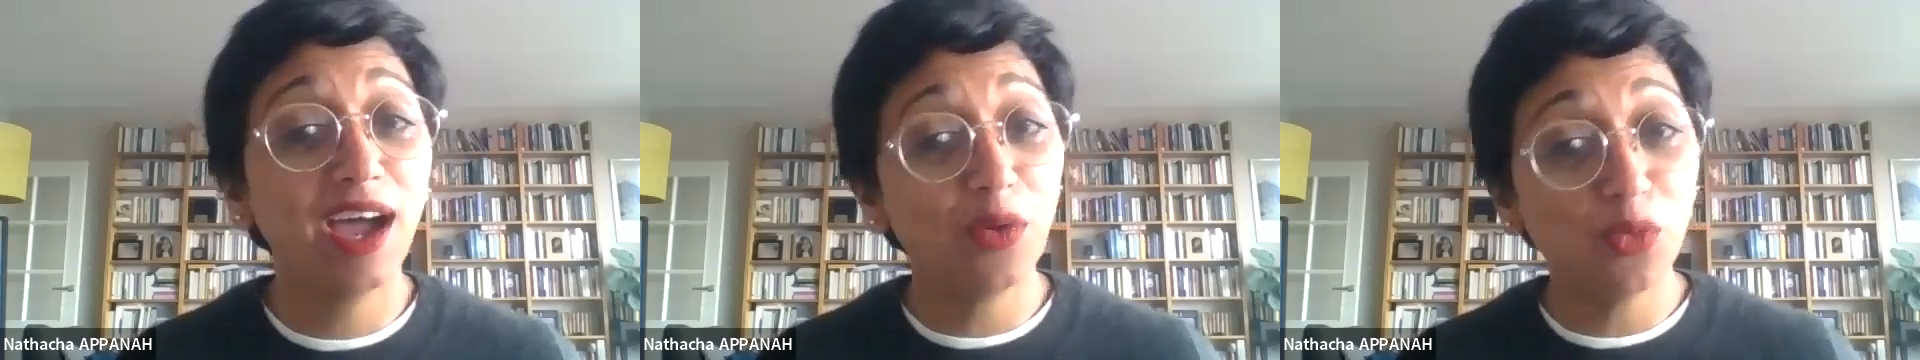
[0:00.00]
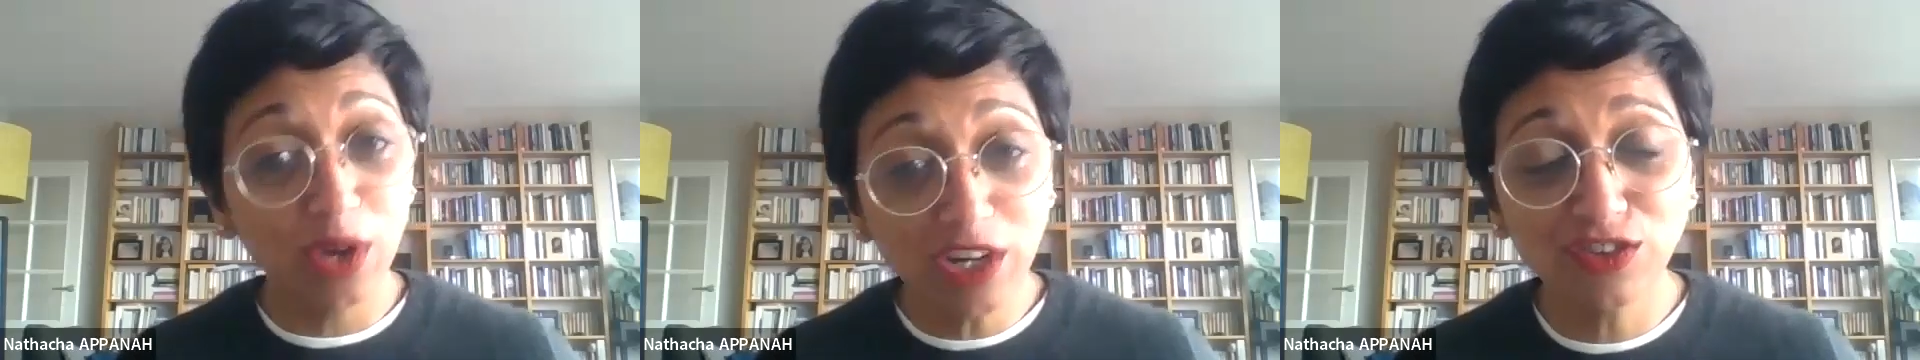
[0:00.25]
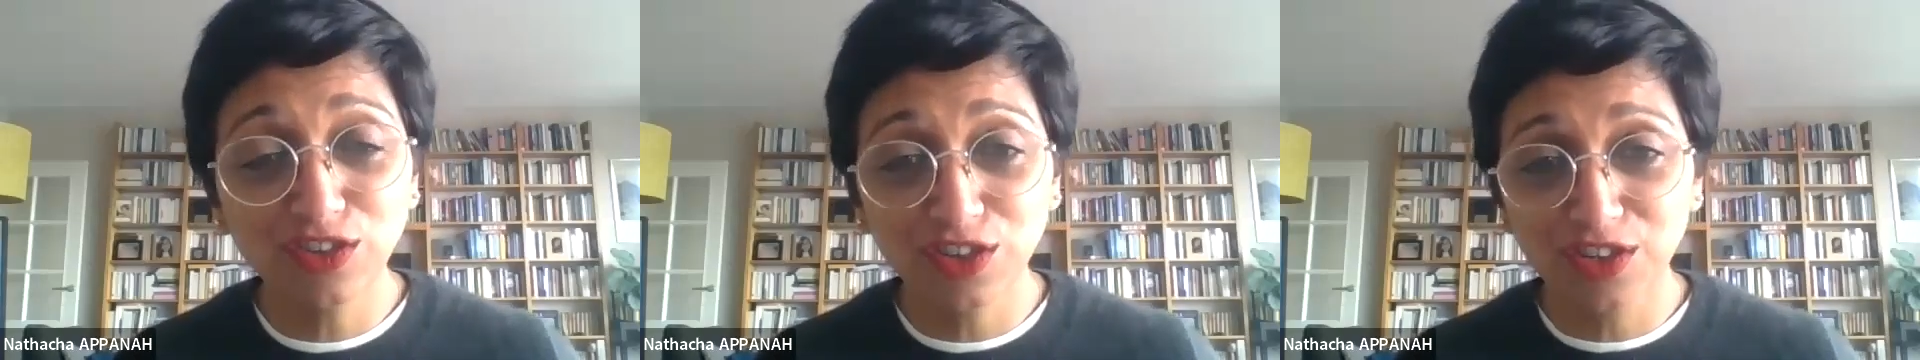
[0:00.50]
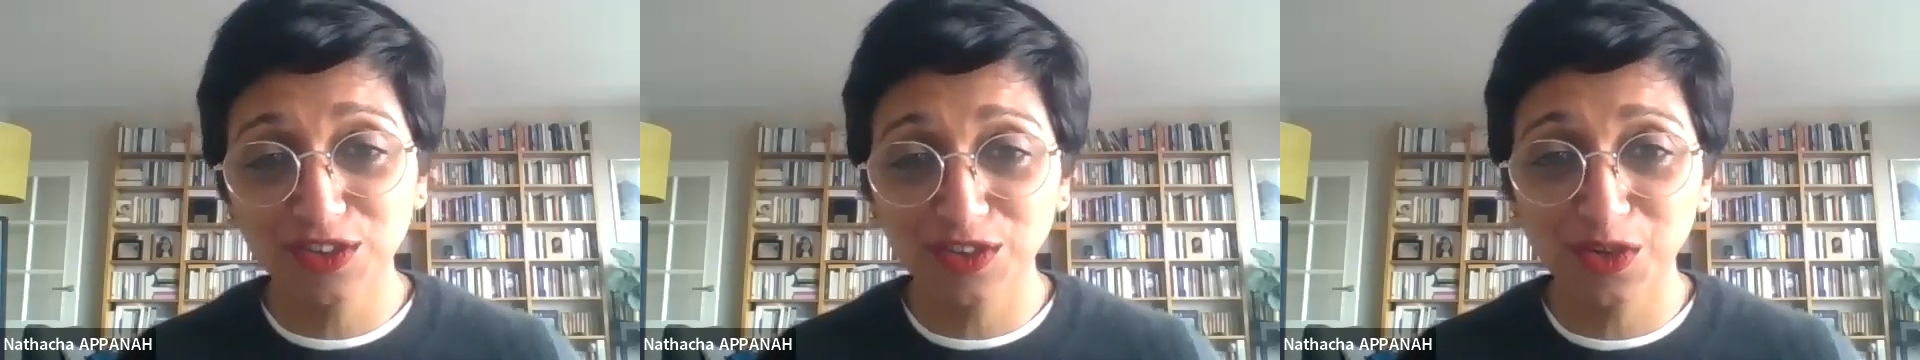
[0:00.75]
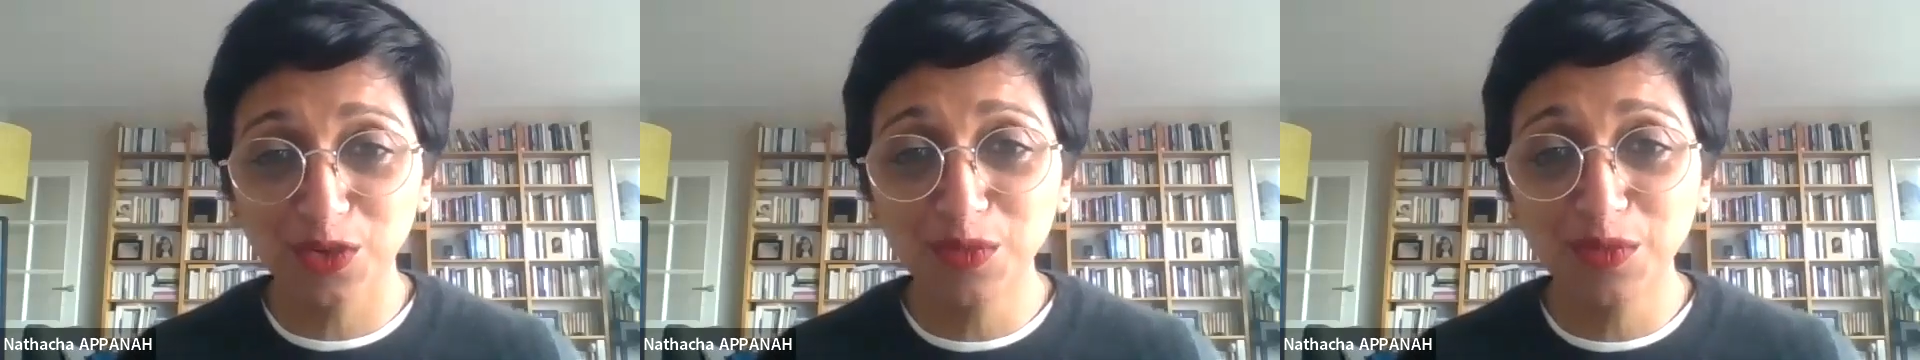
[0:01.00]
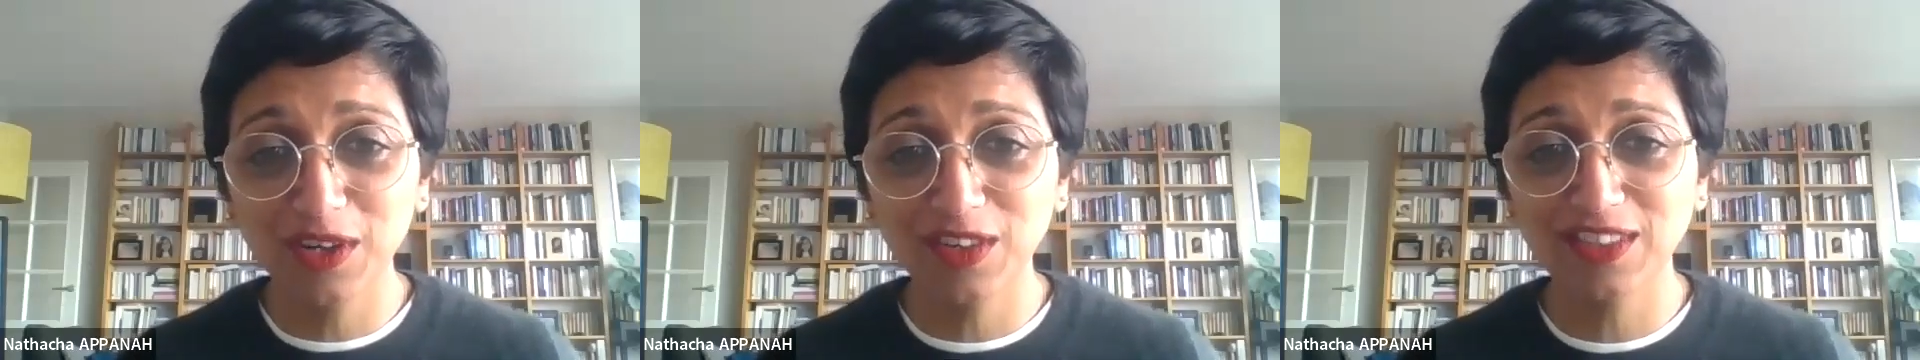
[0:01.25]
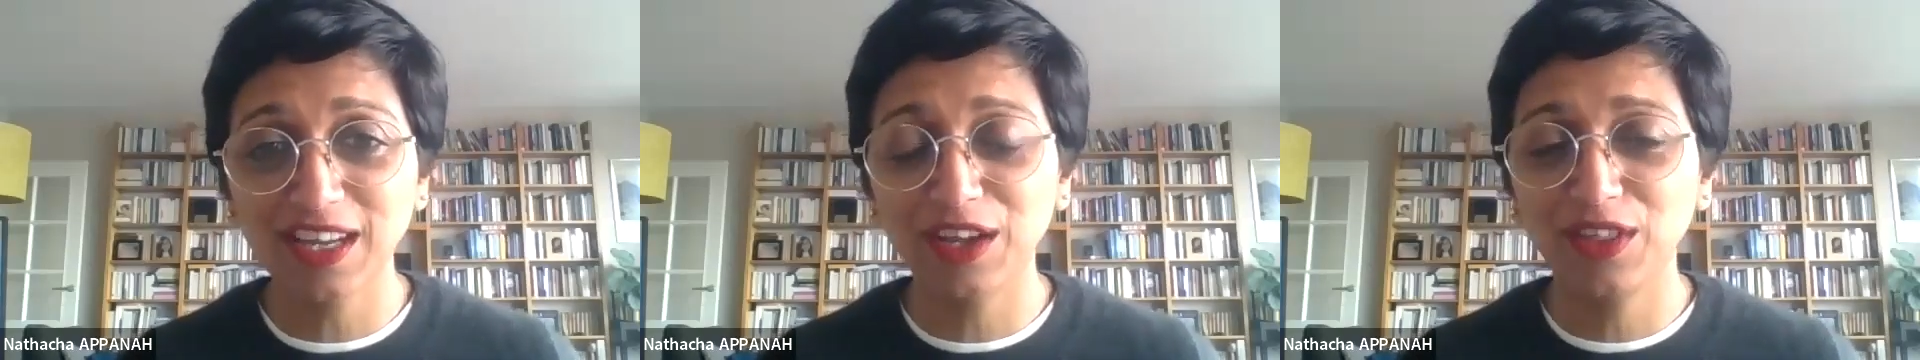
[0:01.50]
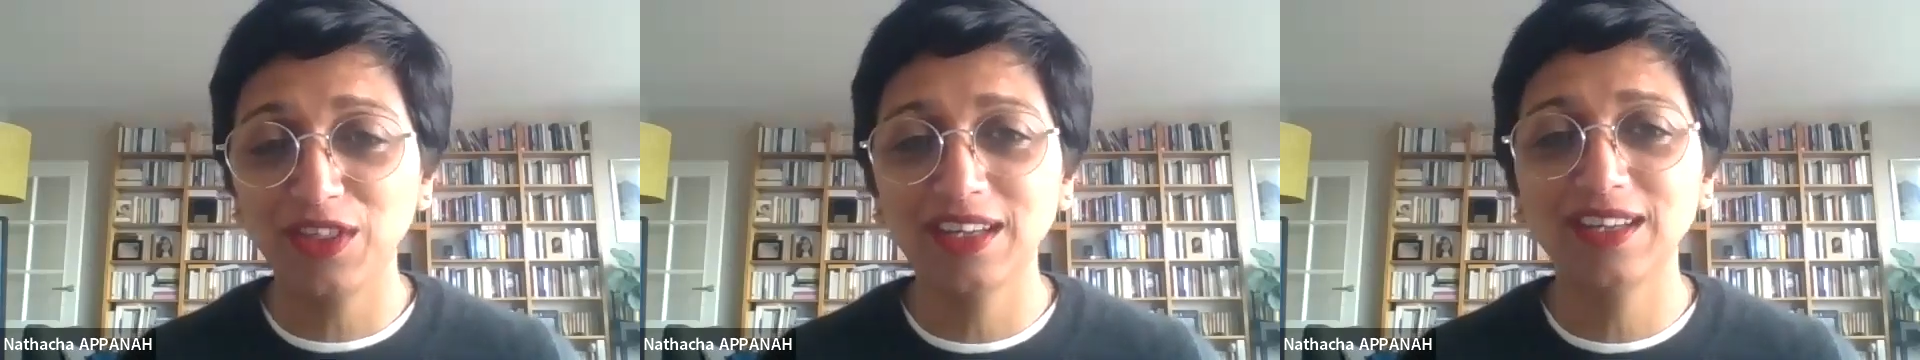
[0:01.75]
I wish so, because I
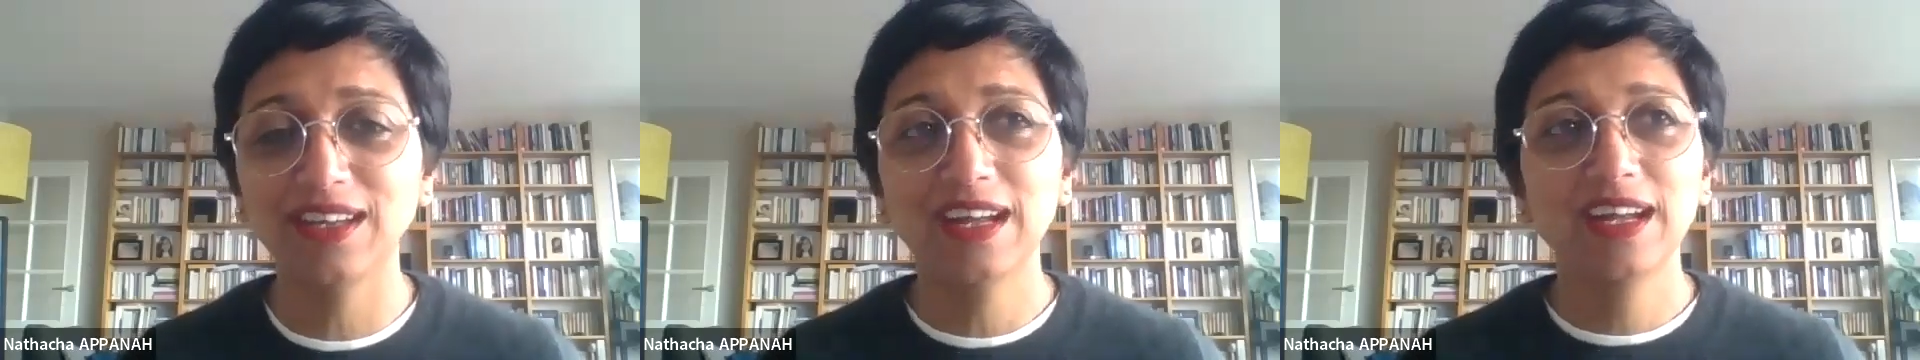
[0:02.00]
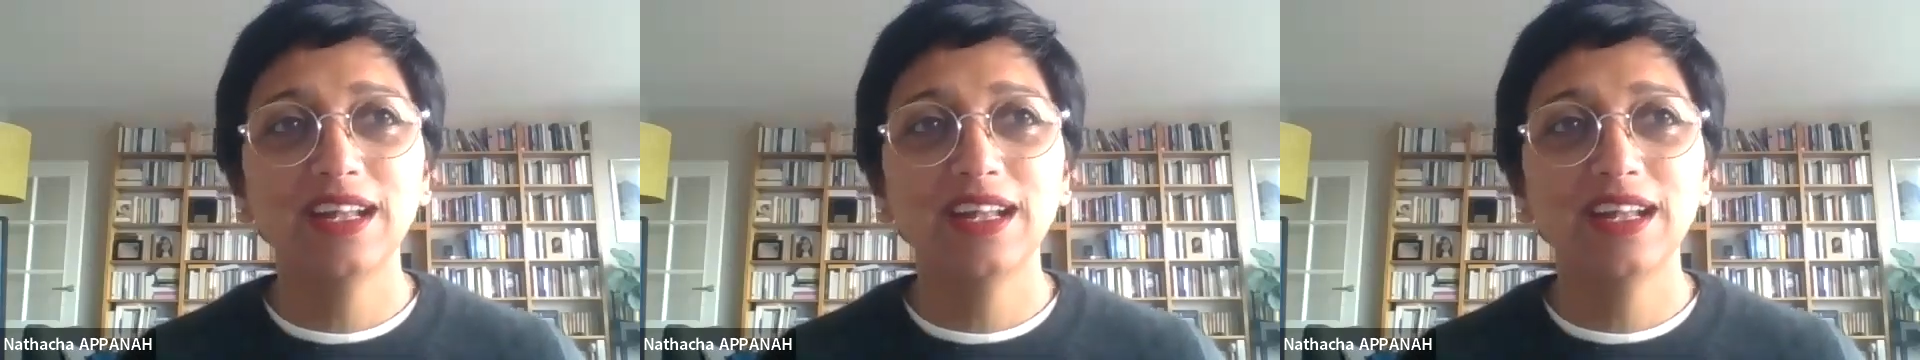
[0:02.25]
think